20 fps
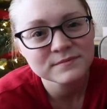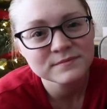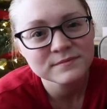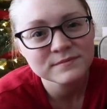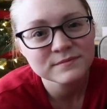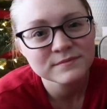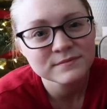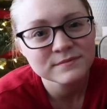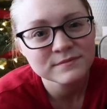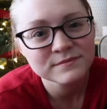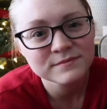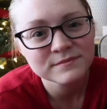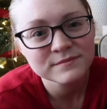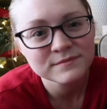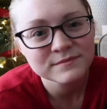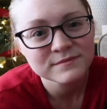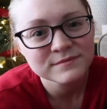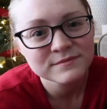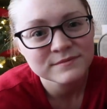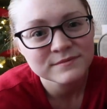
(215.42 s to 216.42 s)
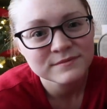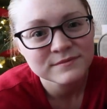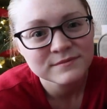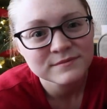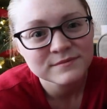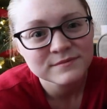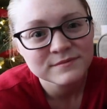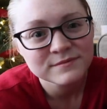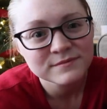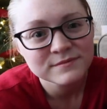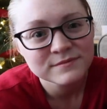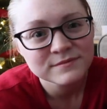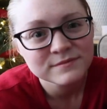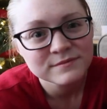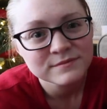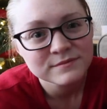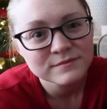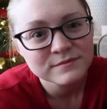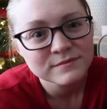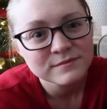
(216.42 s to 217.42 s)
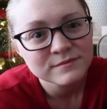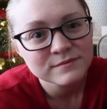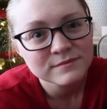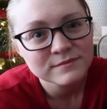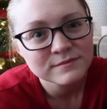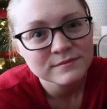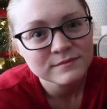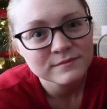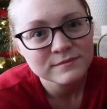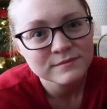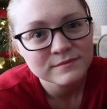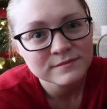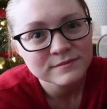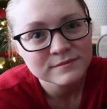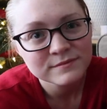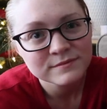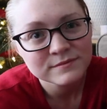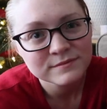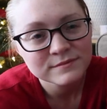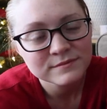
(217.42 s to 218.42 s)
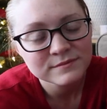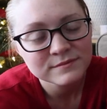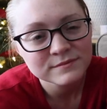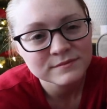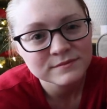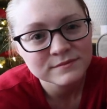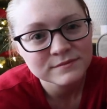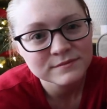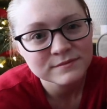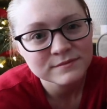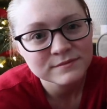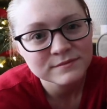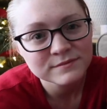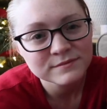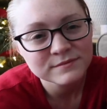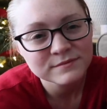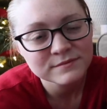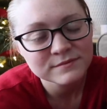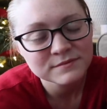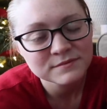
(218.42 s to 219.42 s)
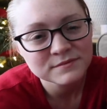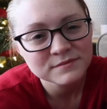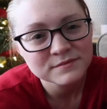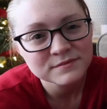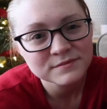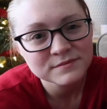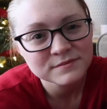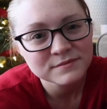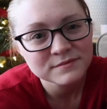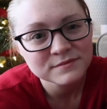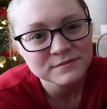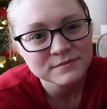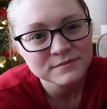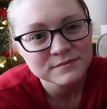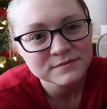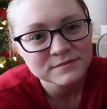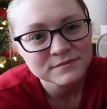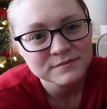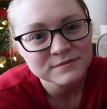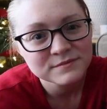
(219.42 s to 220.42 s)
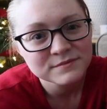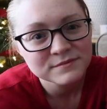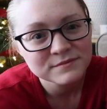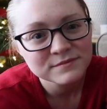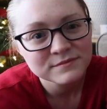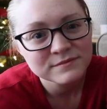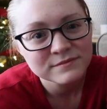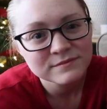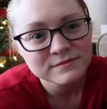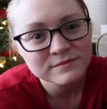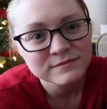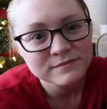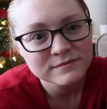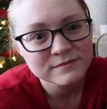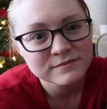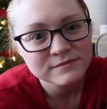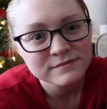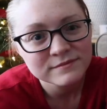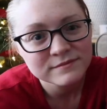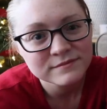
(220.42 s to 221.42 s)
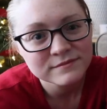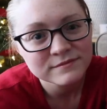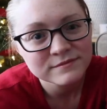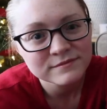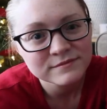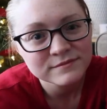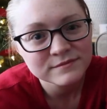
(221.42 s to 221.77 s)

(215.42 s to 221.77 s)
(silent)